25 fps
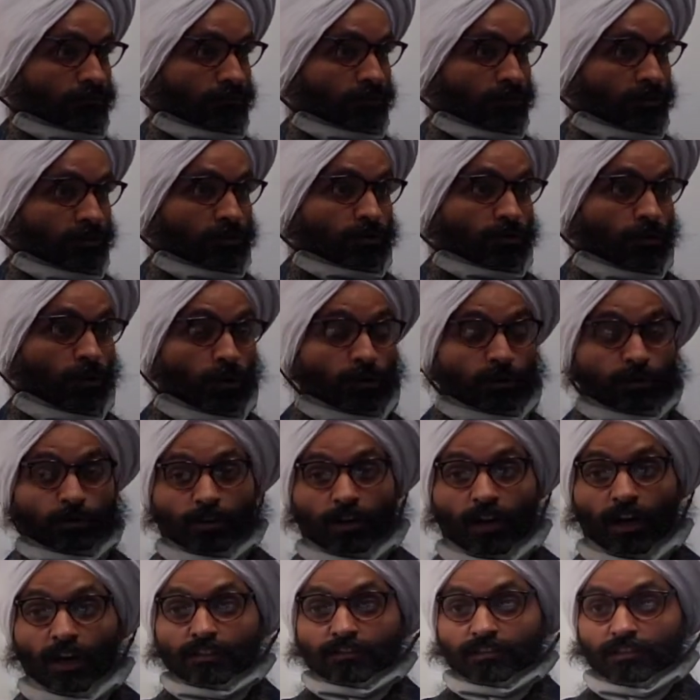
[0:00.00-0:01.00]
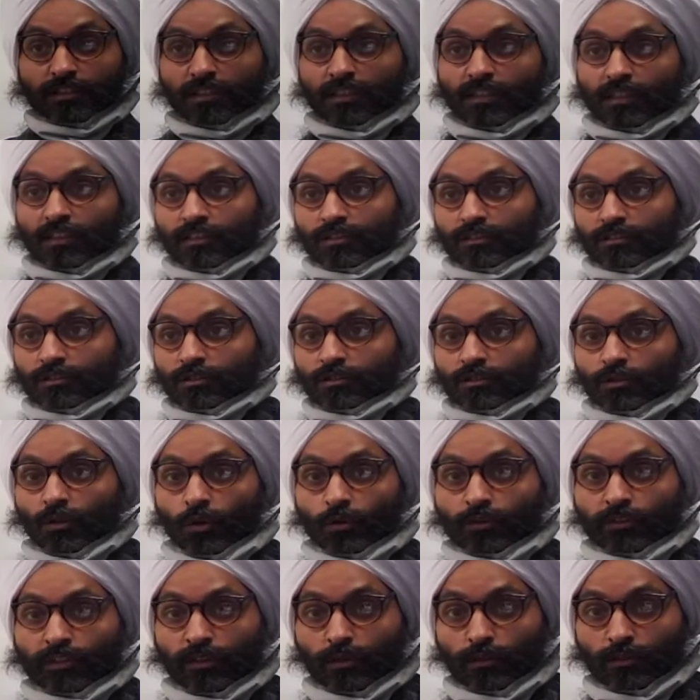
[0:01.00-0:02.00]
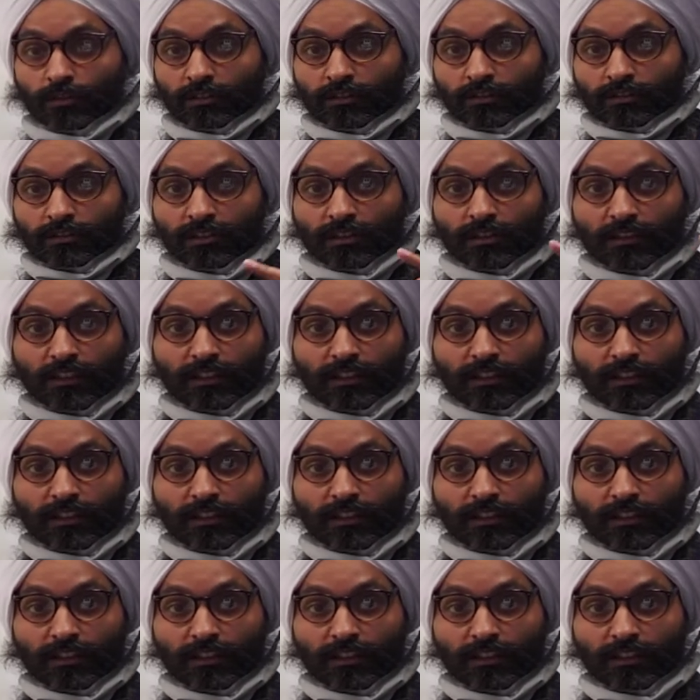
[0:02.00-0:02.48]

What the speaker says: You know you got there, you know there was